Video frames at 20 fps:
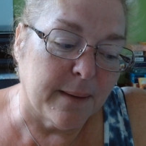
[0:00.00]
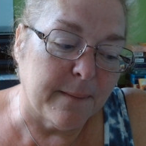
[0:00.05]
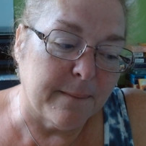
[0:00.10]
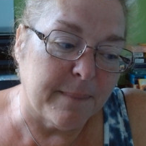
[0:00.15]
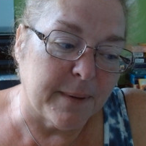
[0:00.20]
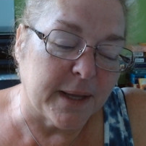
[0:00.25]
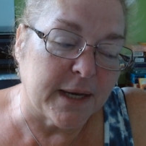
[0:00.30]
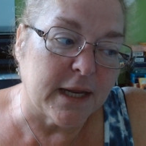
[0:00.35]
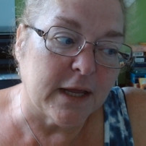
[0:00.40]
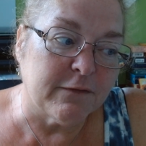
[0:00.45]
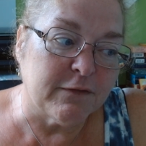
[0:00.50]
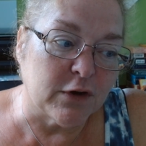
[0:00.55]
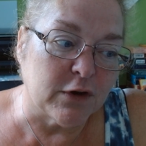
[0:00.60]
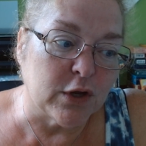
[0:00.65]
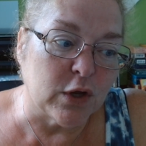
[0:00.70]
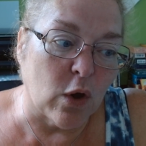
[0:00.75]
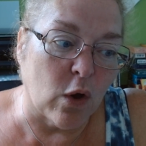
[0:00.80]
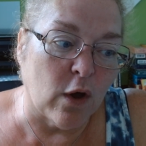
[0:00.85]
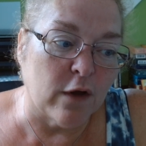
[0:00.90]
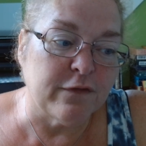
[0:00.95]
but
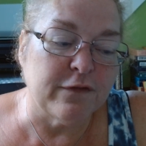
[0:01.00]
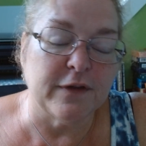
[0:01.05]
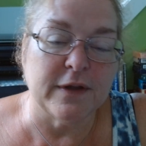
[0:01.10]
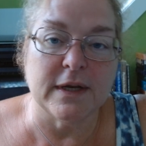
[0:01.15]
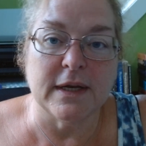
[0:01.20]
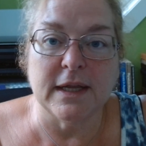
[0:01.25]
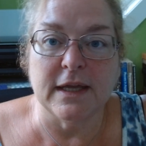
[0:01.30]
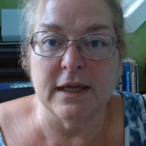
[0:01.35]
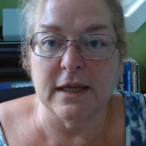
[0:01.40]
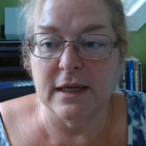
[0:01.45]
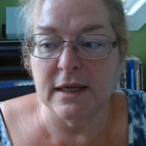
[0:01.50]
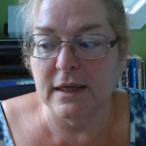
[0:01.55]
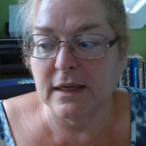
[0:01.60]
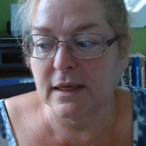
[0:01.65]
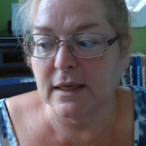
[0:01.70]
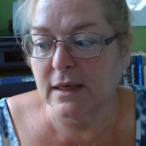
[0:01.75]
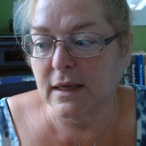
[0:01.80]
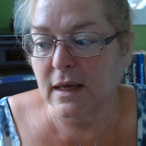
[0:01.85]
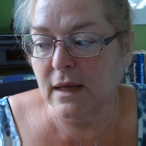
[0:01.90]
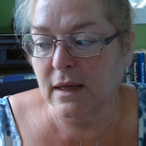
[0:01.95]
very often
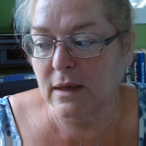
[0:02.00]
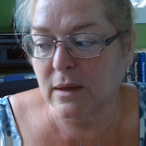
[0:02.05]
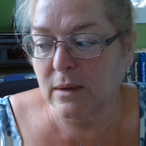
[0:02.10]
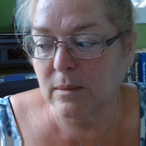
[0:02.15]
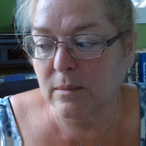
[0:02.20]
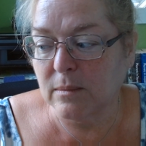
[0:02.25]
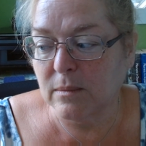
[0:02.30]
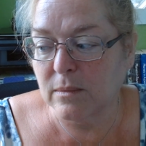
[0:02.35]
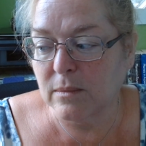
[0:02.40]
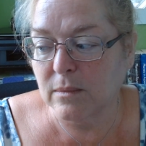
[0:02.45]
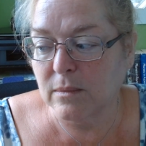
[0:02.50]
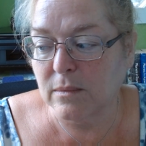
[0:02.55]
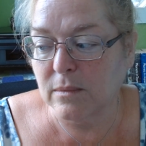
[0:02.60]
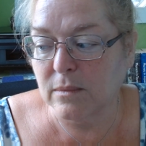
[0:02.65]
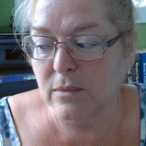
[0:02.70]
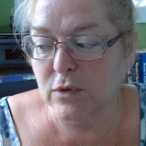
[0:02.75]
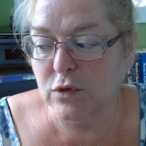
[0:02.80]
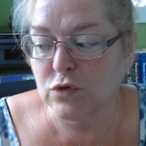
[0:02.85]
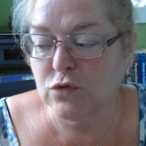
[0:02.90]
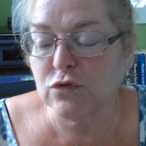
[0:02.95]
he um,
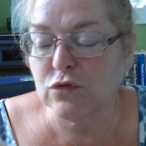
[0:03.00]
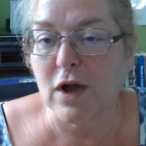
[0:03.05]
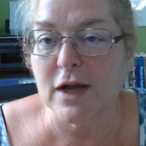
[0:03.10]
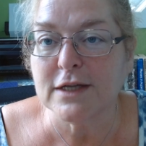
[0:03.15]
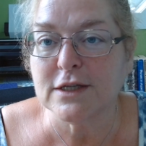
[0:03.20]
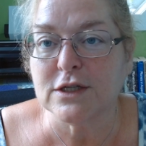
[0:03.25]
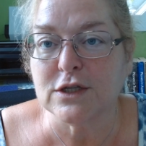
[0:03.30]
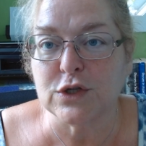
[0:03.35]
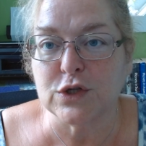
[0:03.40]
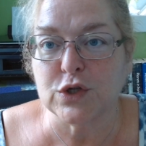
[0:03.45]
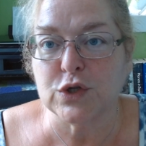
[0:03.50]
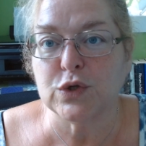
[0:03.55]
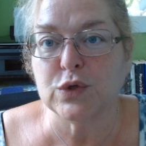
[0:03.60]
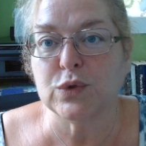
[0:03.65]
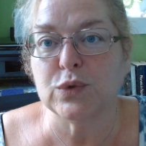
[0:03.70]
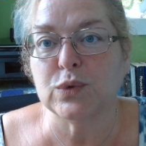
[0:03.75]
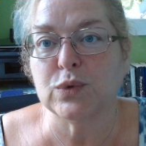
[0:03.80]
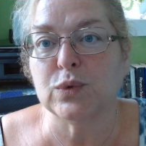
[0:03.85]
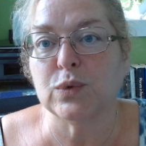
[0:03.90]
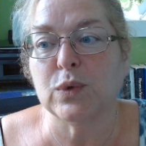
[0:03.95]
tries
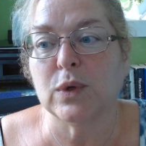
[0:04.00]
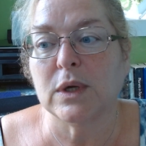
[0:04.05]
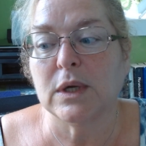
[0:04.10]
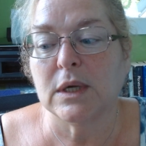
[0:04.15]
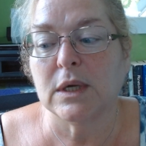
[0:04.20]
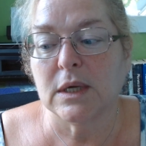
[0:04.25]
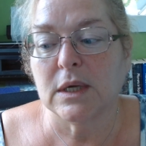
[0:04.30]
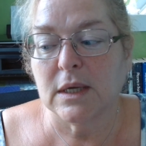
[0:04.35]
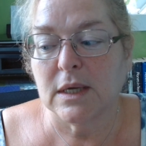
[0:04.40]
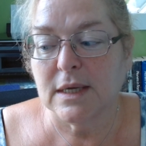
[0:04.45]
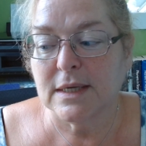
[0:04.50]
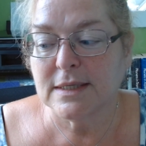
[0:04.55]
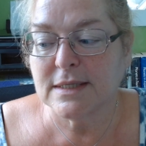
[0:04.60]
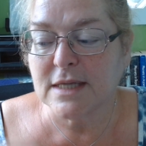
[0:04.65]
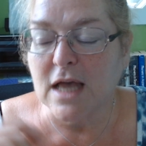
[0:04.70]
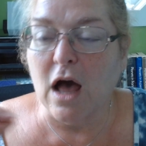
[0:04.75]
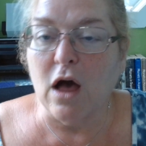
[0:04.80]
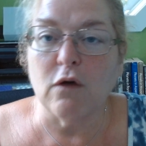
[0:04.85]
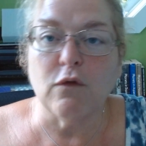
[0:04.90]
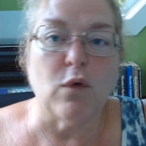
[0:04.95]
to
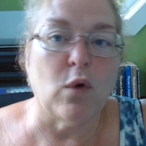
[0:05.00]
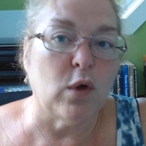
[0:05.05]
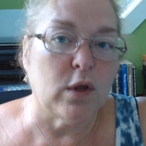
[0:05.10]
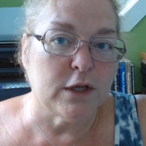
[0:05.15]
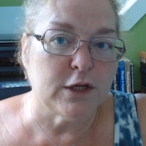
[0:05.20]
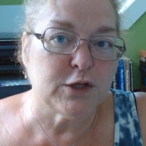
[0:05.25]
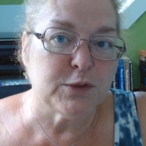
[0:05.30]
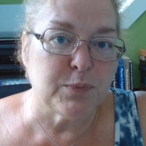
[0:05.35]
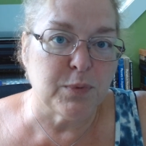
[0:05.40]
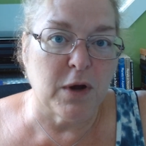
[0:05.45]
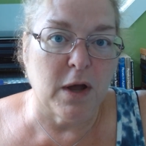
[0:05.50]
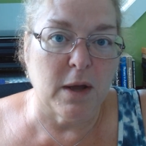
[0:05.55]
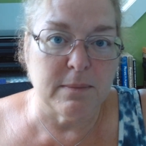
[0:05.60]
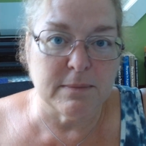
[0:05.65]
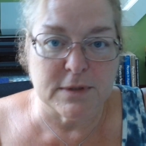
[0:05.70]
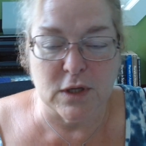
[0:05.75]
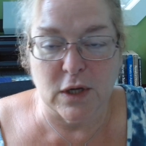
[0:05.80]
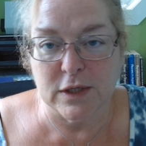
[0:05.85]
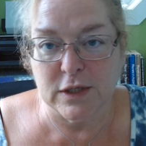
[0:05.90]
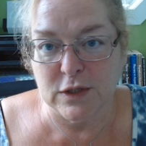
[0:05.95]
solve all his
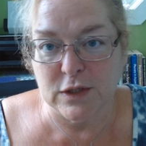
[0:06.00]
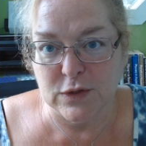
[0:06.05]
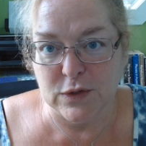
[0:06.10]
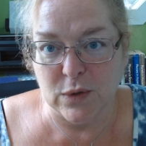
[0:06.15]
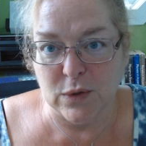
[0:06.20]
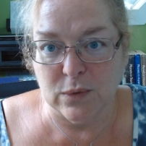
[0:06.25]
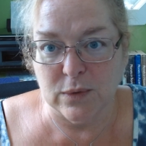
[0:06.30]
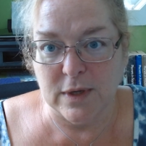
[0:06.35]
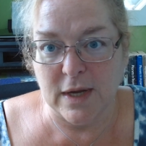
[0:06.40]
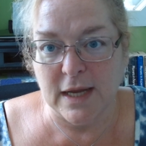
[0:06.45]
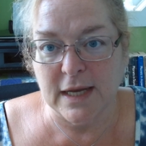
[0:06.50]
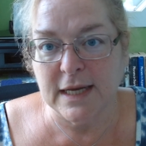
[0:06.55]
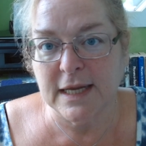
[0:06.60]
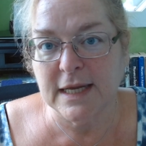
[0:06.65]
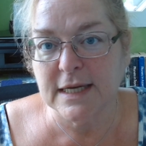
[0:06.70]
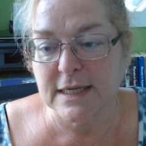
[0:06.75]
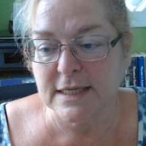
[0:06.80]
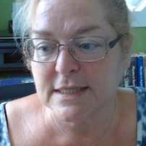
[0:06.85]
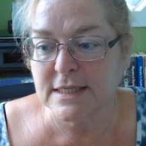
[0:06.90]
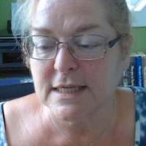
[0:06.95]
problems on his own and he
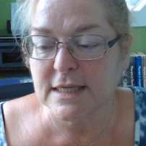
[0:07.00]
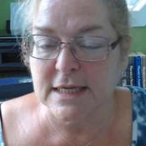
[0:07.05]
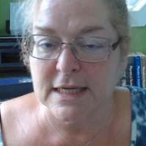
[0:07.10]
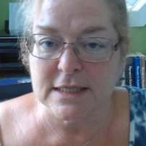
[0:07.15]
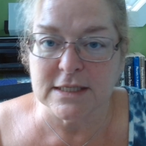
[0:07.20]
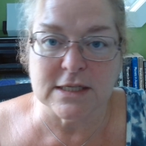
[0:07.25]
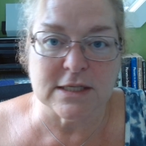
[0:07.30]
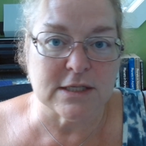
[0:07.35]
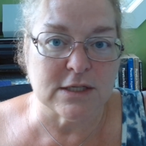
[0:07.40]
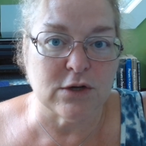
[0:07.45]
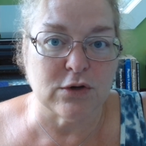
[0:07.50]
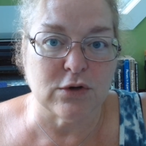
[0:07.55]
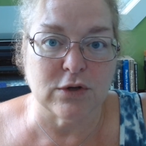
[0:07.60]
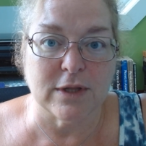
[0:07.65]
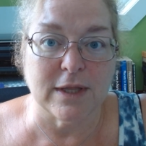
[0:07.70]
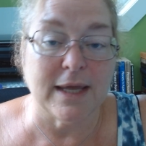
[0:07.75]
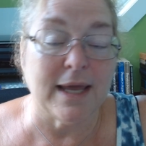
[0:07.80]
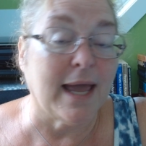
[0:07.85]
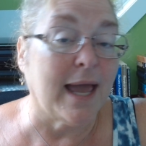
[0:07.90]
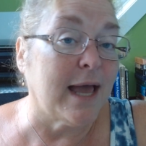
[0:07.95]
doesn't
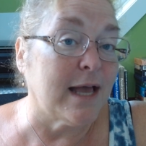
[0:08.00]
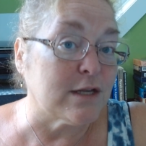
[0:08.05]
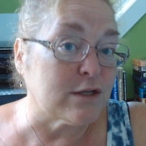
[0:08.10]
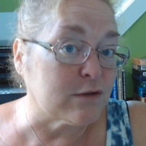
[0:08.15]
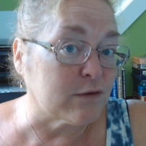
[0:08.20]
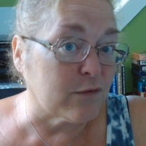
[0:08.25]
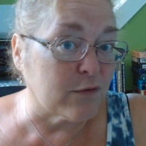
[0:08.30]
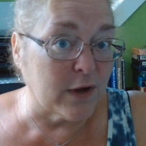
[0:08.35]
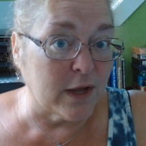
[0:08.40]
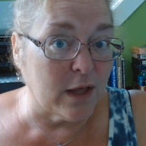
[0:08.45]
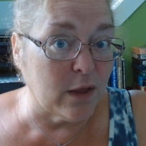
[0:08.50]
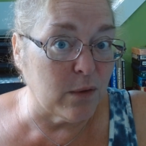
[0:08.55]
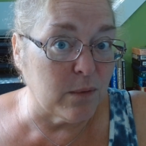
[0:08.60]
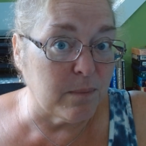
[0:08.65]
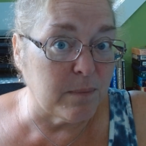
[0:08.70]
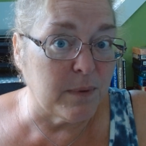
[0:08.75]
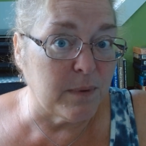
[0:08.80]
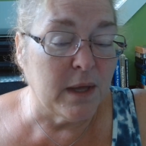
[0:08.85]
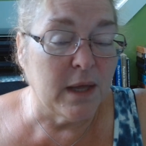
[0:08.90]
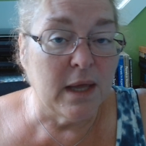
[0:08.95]
necessarily ask for help.